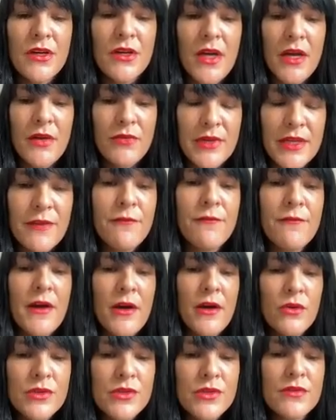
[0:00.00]
I really
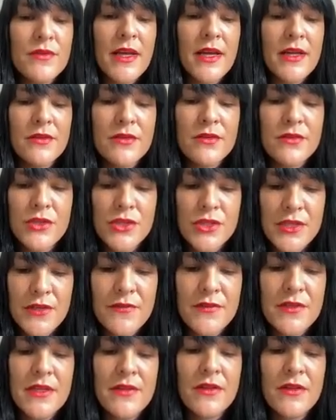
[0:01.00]
felt that
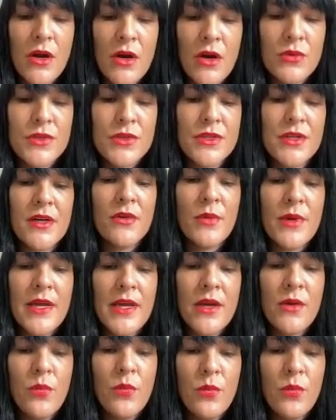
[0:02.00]
shift in the culture
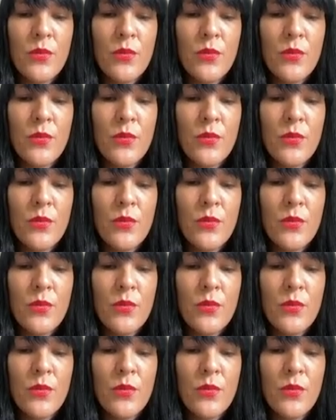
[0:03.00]
where